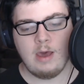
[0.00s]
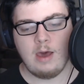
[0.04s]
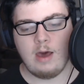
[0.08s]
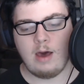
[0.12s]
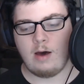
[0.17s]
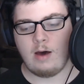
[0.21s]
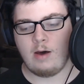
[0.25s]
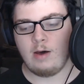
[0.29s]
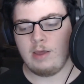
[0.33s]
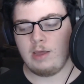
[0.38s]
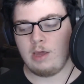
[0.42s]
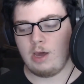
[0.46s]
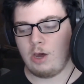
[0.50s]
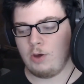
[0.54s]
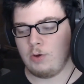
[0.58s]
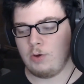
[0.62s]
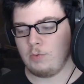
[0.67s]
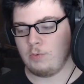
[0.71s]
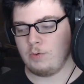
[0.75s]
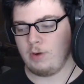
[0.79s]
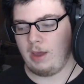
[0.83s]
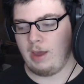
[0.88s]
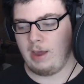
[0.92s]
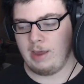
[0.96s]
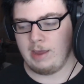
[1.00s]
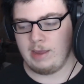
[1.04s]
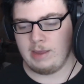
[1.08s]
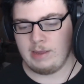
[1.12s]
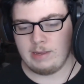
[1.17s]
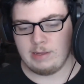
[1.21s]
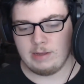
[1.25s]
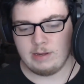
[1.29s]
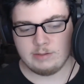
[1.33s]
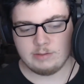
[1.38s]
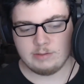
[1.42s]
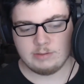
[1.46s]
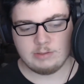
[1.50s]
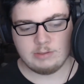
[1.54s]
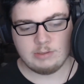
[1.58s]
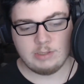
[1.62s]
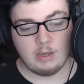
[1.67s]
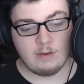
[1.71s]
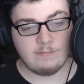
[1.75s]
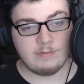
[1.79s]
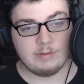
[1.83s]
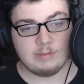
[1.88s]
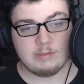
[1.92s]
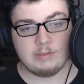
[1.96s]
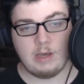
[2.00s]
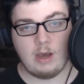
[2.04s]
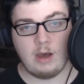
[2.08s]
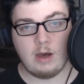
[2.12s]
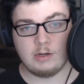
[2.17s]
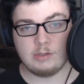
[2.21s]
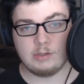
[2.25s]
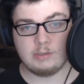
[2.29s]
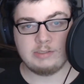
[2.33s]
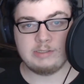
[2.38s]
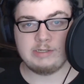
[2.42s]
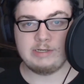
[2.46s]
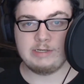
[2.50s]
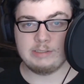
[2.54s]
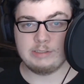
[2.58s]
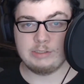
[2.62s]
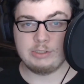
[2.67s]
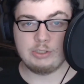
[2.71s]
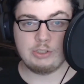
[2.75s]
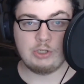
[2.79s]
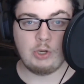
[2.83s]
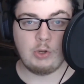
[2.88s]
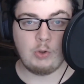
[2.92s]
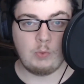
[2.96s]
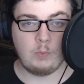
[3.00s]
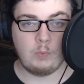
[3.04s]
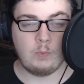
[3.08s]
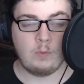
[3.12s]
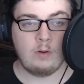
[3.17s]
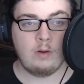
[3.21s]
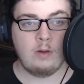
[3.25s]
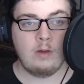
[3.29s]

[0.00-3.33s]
I own a Surface RT2,